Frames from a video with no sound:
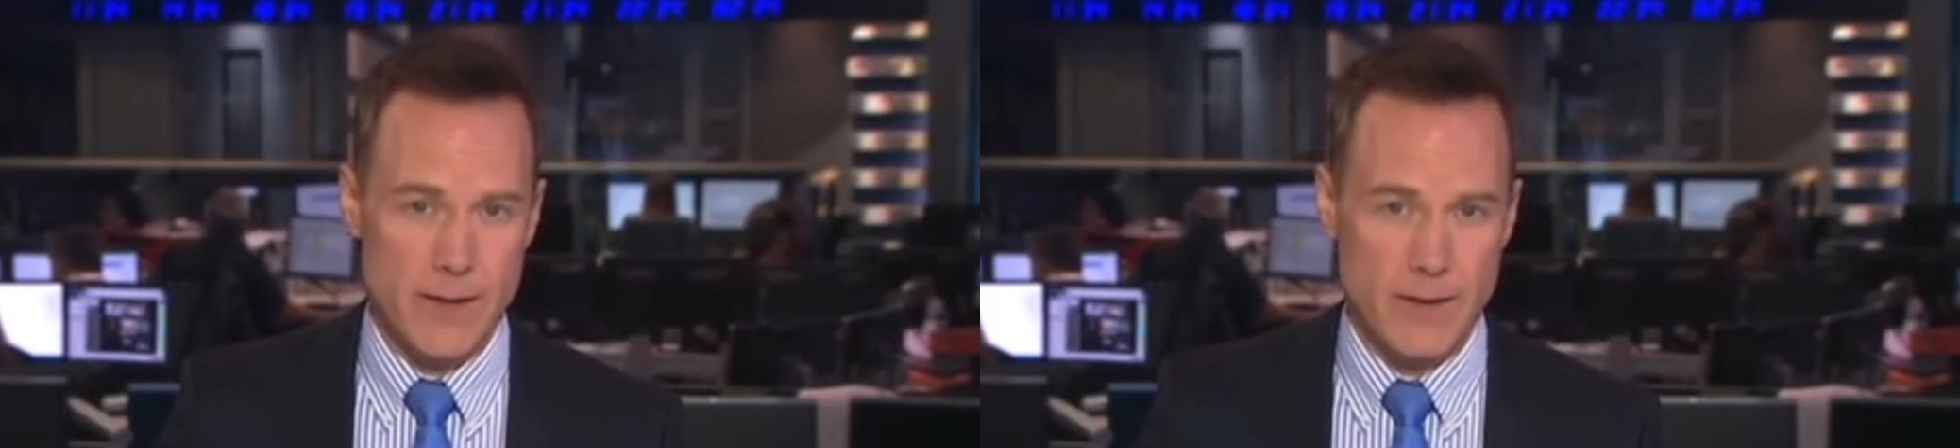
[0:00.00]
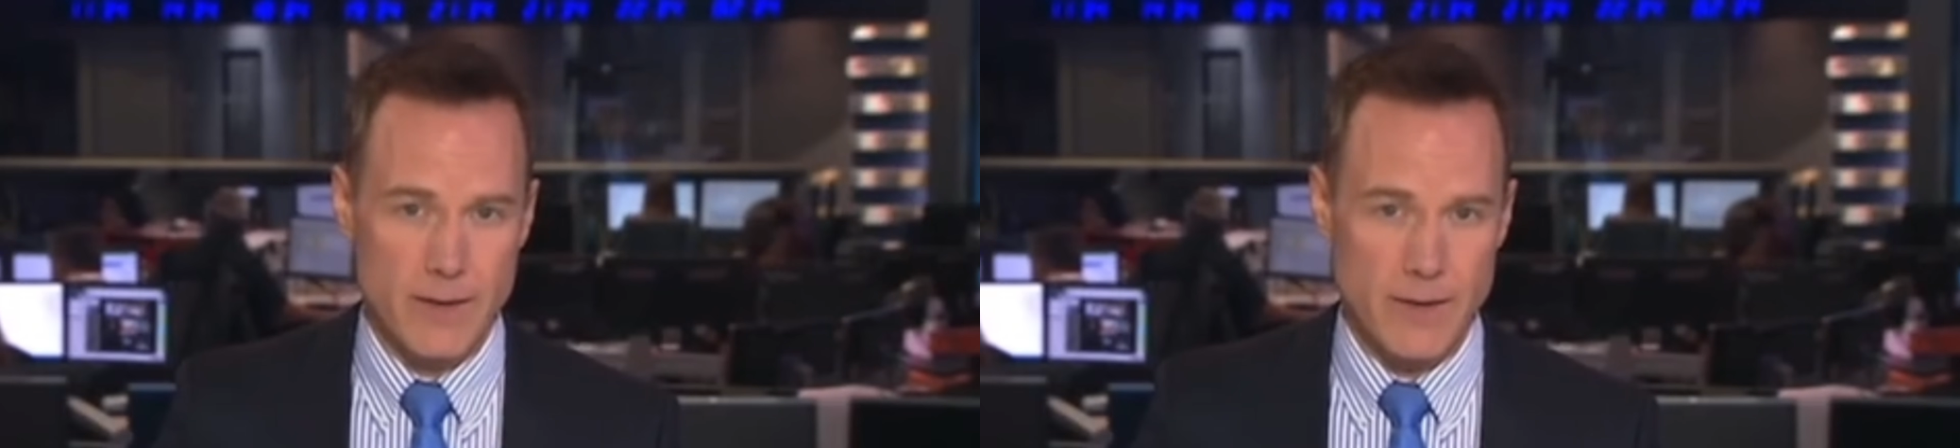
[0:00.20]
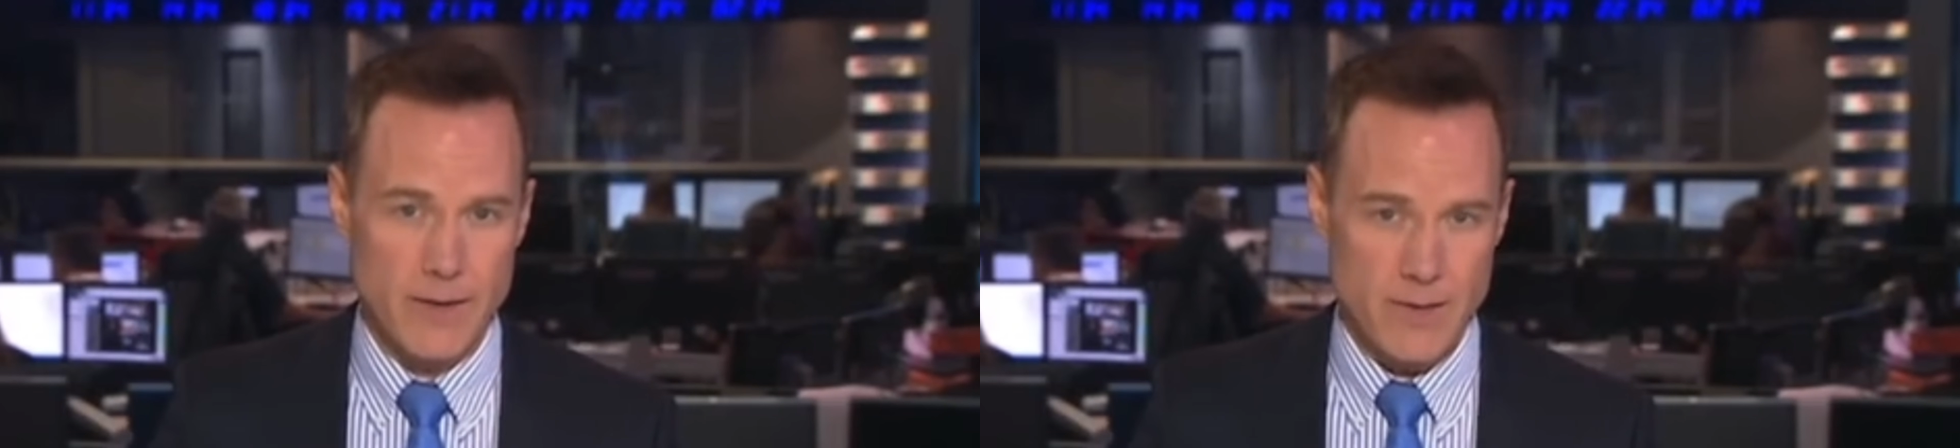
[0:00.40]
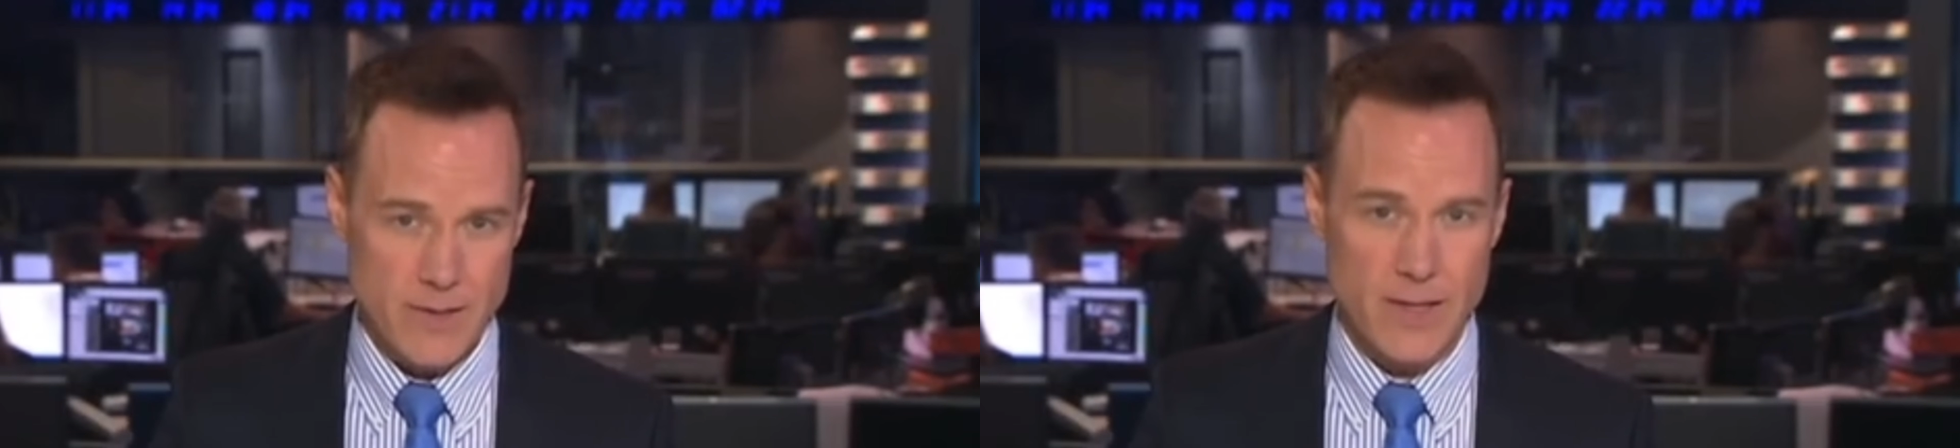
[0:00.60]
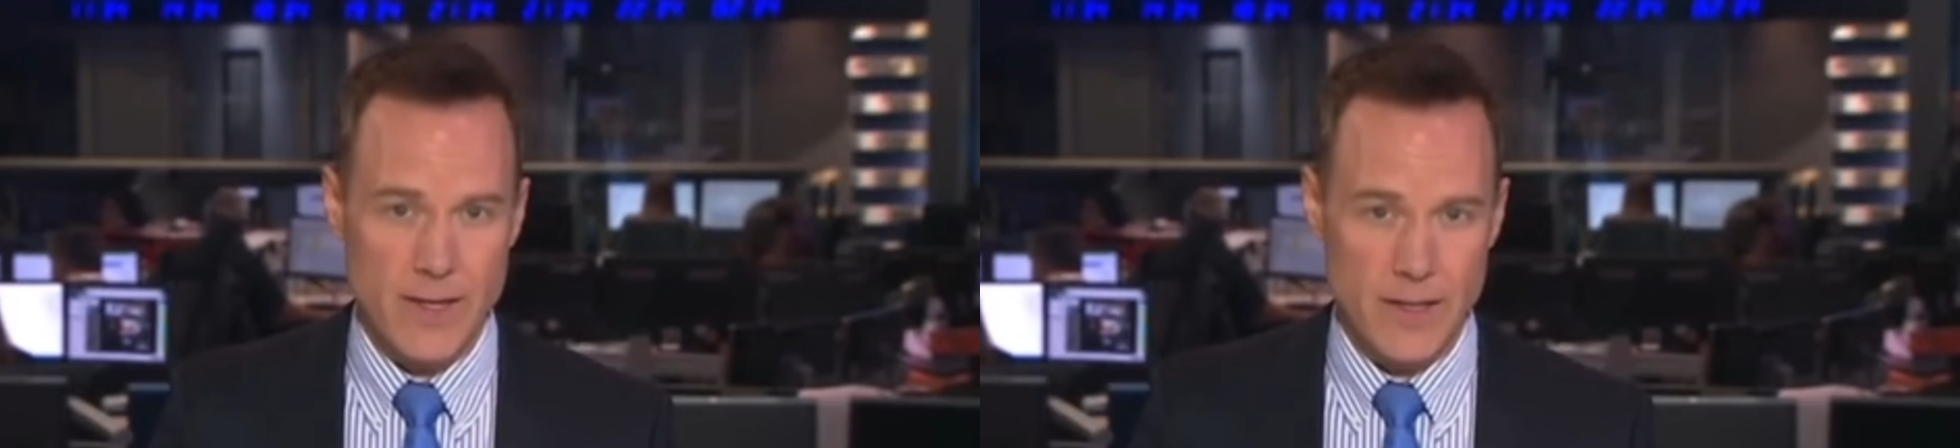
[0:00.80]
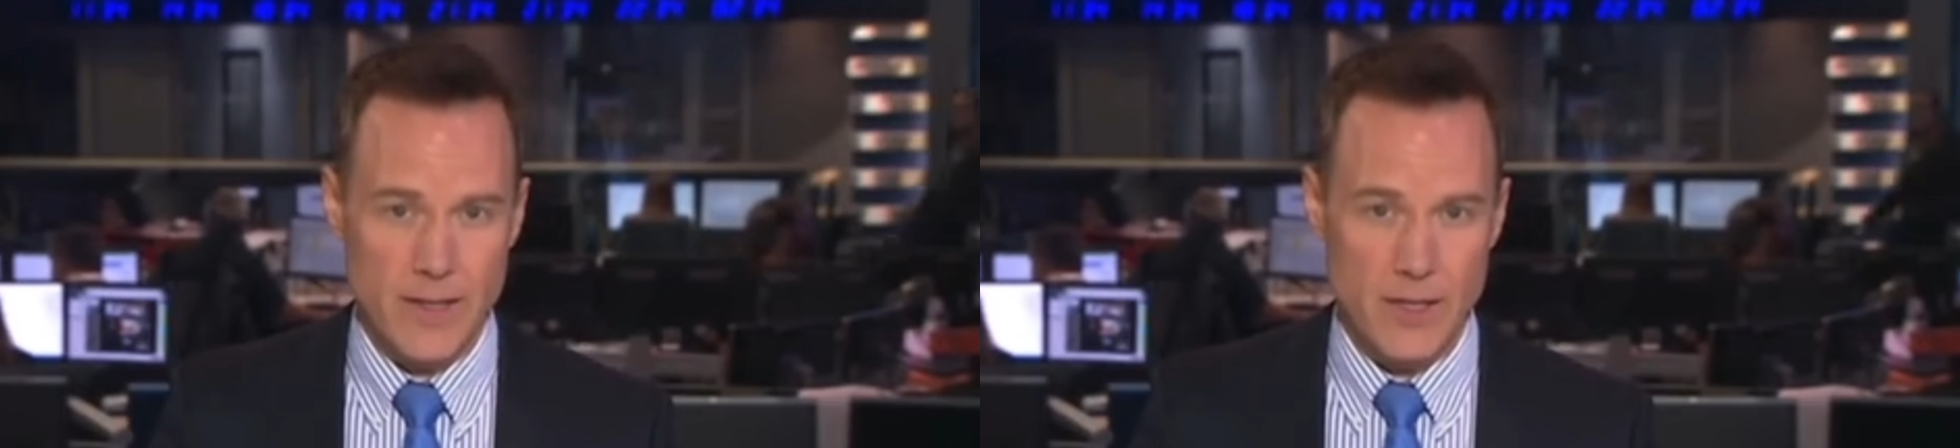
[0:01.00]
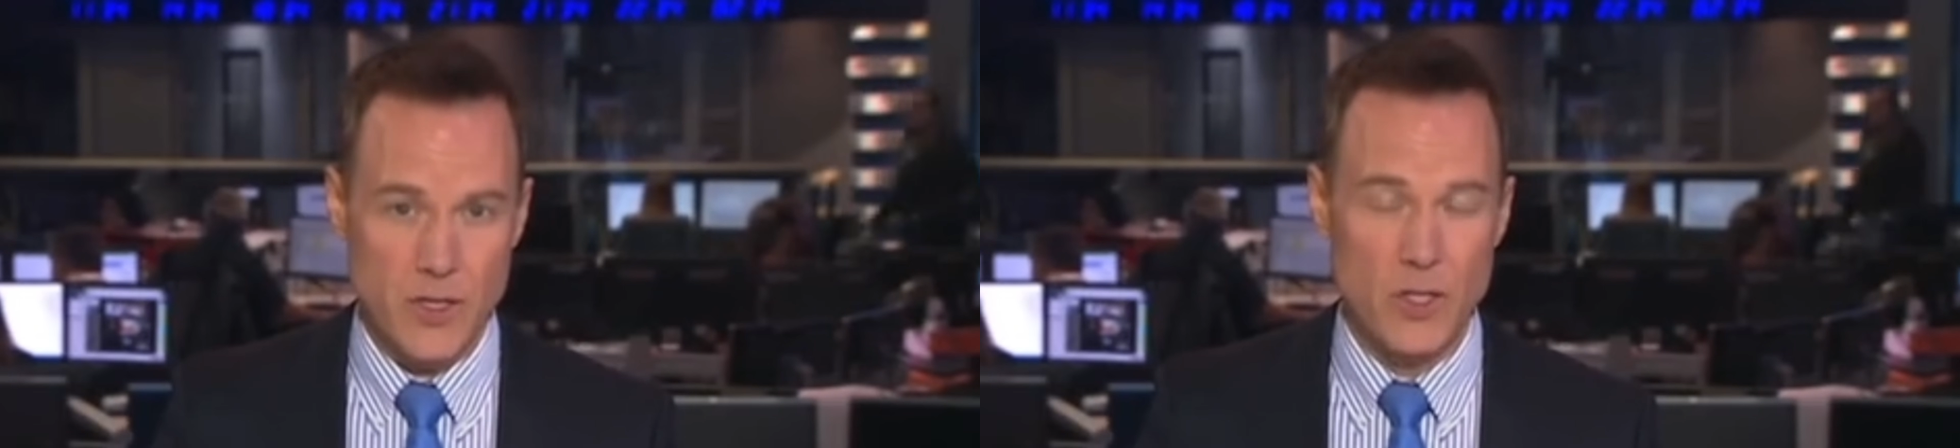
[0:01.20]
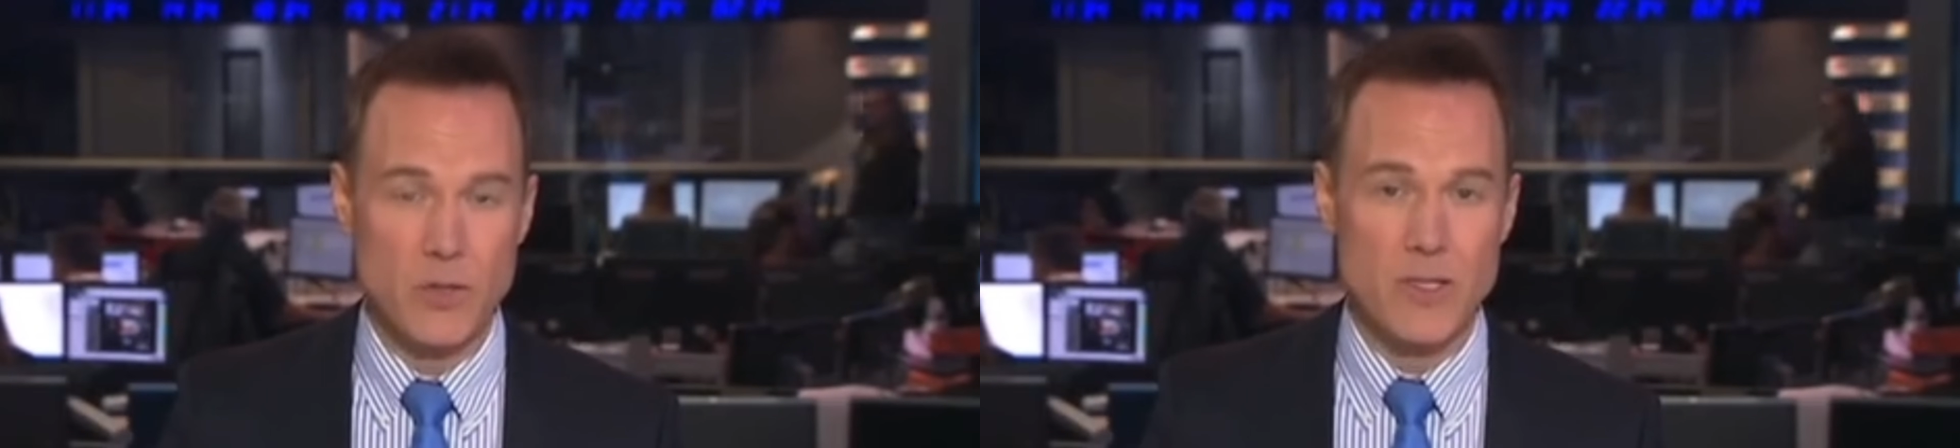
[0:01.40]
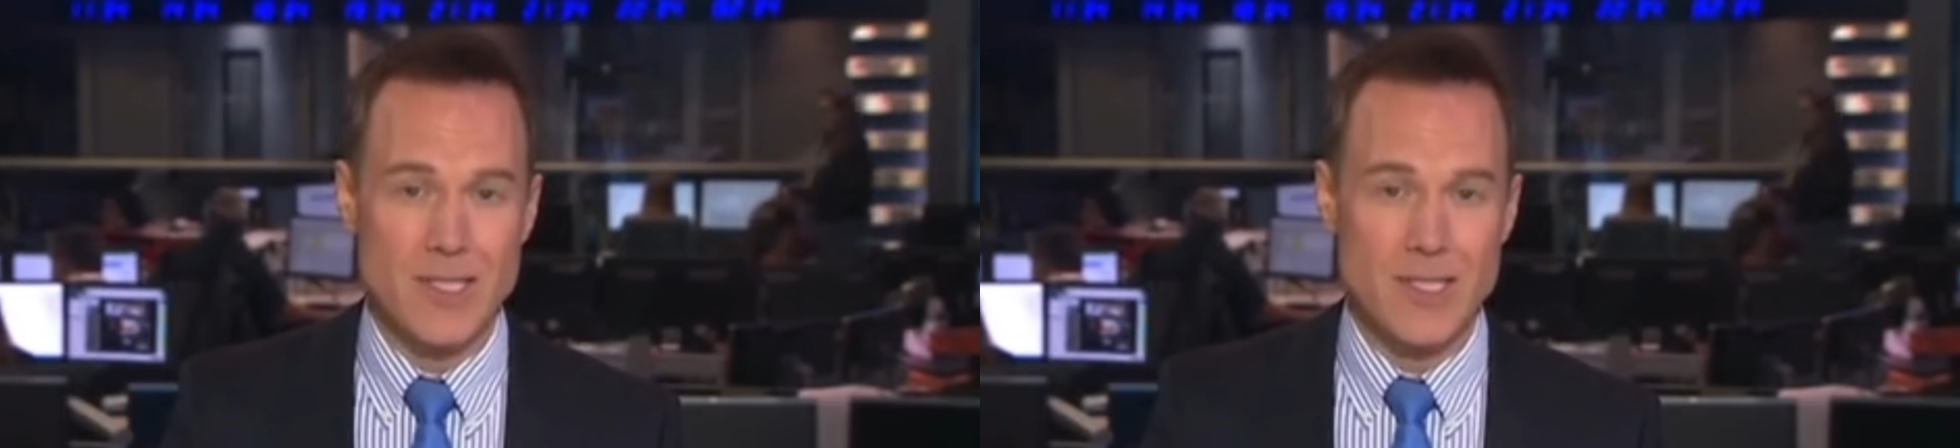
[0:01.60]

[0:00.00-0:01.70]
He's seeing a huge